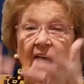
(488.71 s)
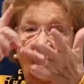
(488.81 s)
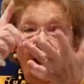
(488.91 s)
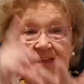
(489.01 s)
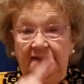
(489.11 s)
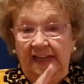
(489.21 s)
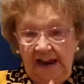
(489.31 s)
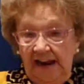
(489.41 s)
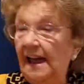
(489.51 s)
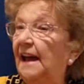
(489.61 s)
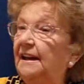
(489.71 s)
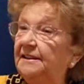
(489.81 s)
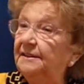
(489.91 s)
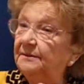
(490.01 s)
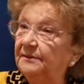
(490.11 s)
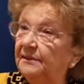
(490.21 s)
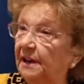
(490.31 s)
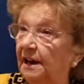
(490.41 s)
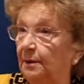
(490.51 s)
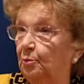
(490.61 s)
and that lad that I
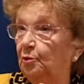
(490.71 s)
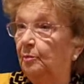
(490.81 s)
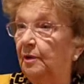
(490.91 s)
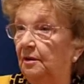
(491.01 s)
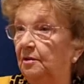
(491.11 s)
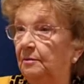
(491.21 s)
had with the bottle.